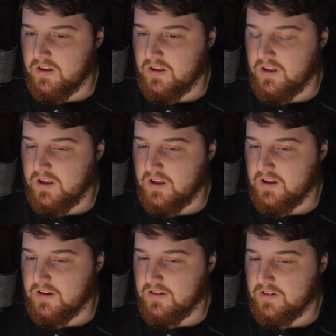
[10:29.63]

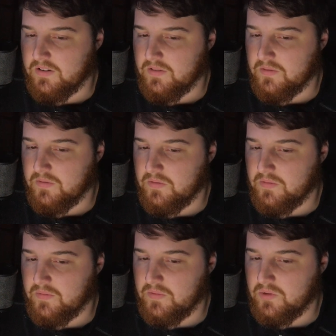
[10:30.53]
And
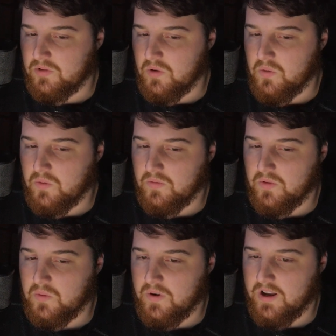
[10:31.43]
so
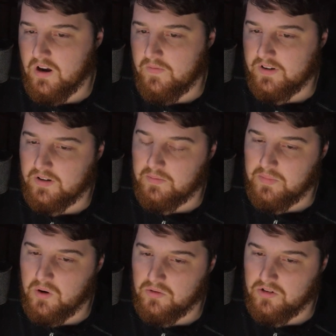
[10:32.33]
the way Huffington
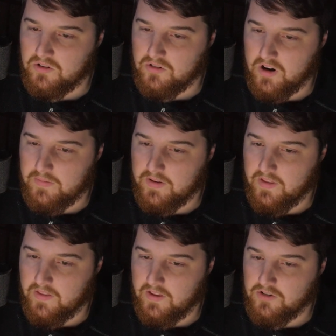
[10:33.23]
Post described it,
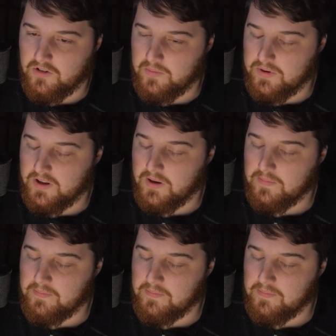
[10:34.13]
that they should be